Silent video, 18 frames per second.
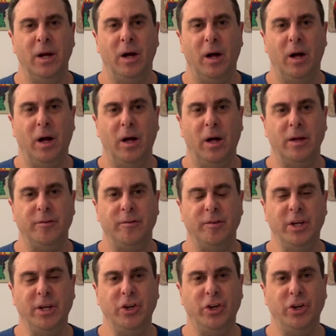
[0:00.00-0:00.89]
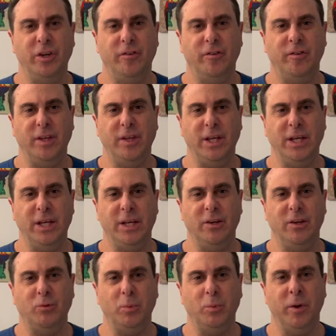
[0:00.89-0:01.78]
CGC
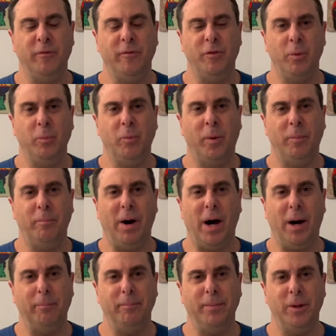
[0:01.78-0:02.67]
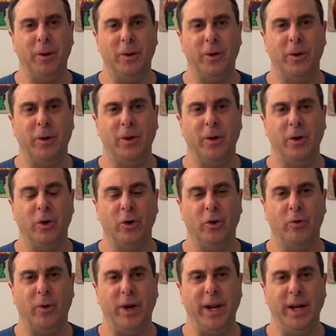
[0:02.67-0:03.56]
is one of the more popular
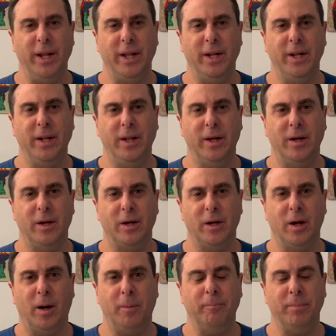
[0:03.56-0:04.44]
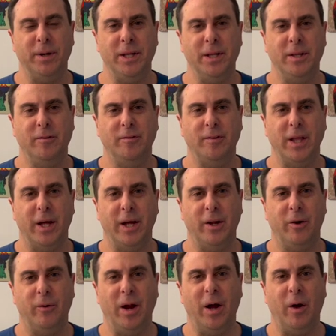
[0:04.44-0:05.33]
graded companies
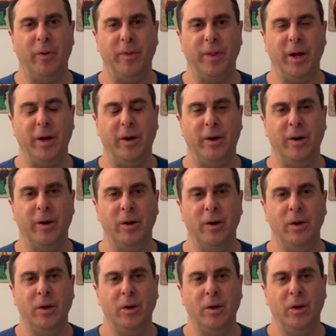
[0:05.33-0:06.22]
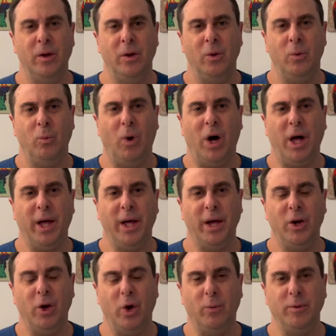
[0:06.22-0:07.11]
that are out there. Why
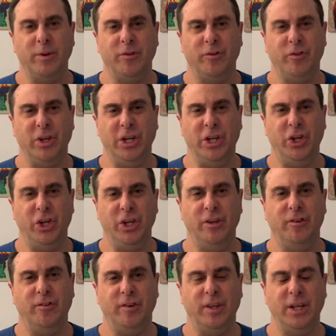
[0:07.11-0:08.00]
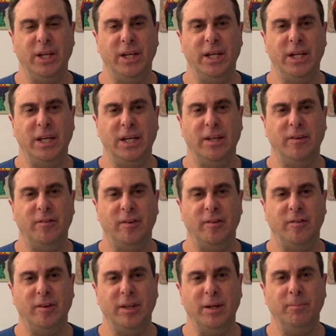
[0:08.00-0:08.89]
I go with CGC is
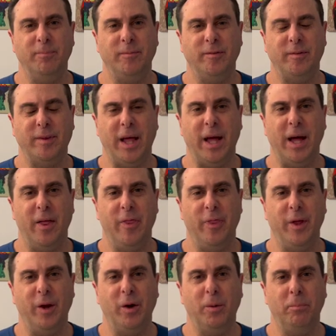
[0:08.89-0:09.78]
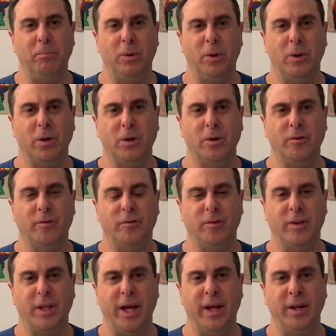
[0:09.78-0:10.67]
it seems that their
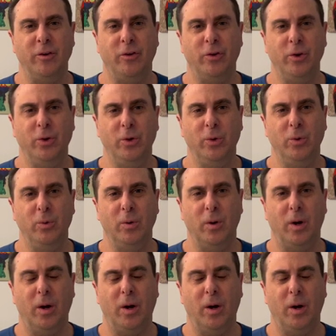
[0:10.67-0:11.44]
books tend to